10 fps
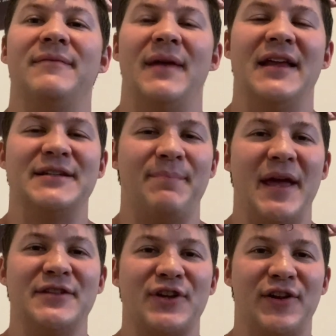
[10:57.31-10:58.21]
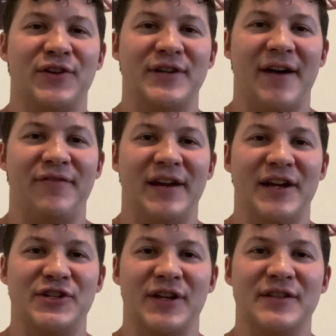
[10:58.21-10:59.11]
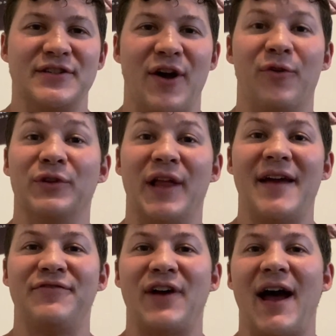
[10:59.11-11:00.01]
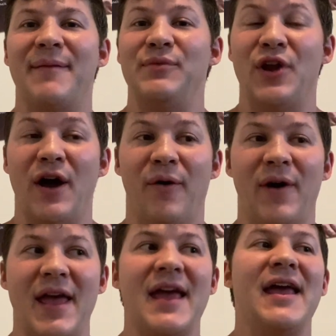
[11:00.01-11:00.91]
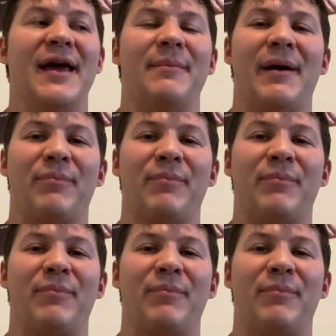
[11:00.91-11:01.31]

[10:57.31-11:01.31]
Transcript: It depends on your definition. So lifetime, no. In my